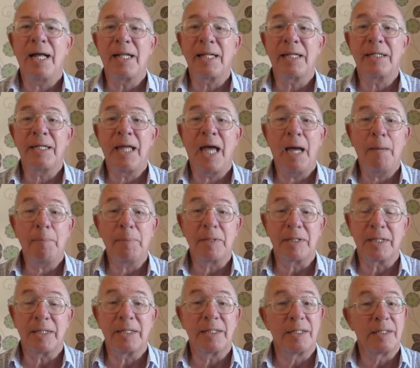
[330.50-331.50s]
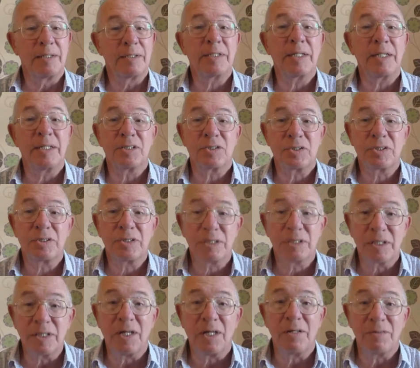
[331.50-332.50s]
Alan Abbott, and it's
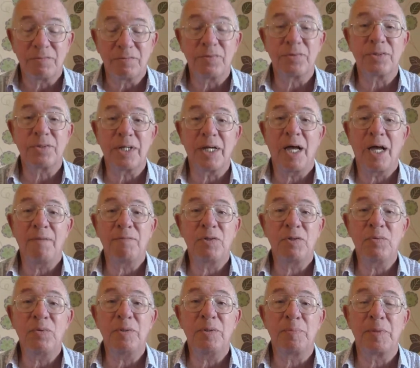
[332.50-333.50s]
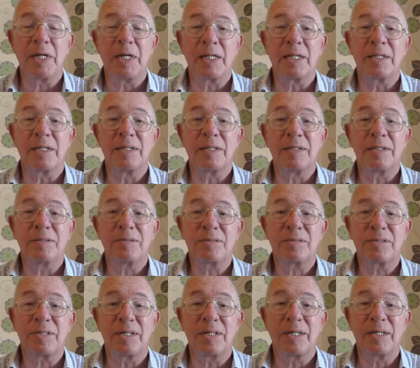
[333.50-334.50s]
delightful to have you with me, Alan.
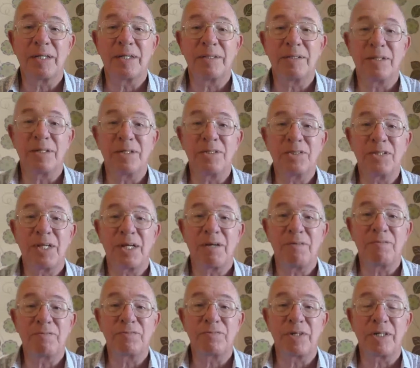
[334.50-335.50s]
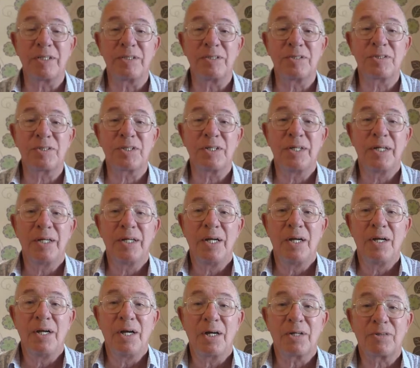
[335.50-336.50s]
It's nice to have friends
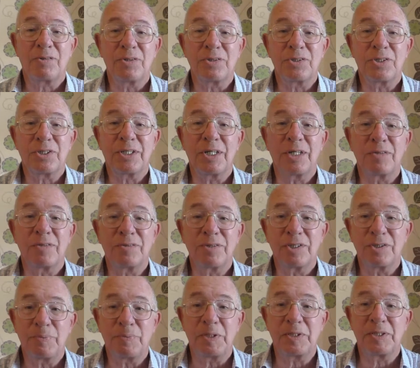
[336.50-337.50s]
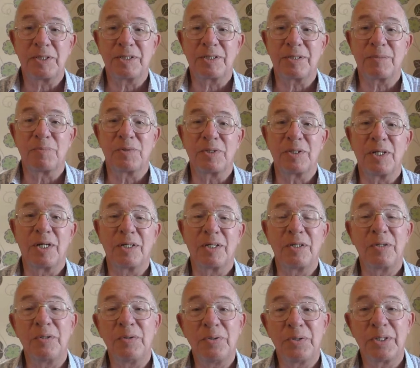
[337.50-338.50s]
across the country, especially someone
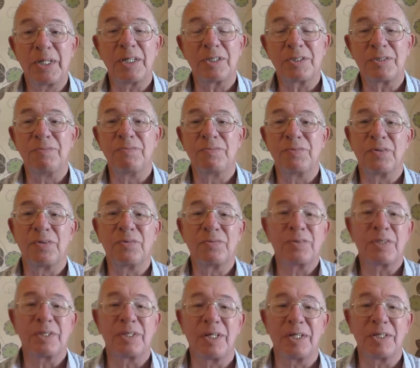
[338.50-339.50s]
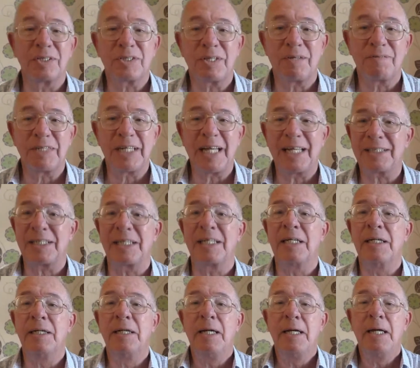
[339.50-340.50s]
like you who gets involved and likes to have a
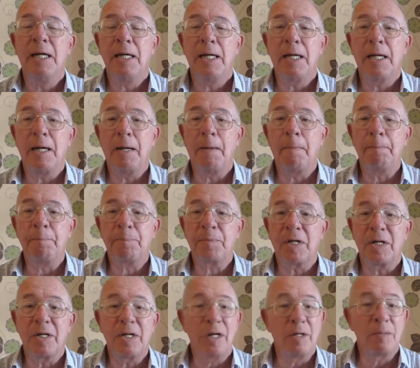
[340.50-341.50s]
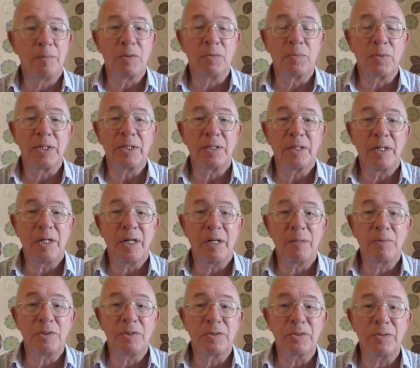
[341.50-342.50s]
natter. I hope you're well, and I
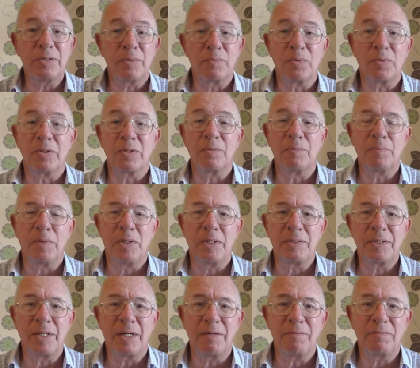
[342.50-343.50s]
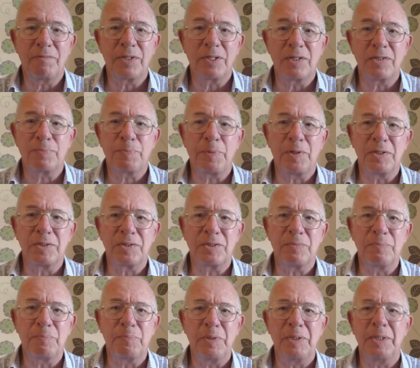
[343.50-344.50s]
hope you're doing well. Mind out for those
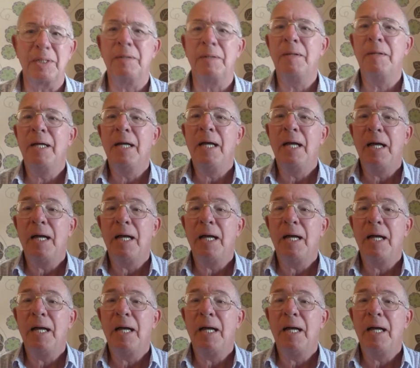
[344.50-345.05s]
pints of beer.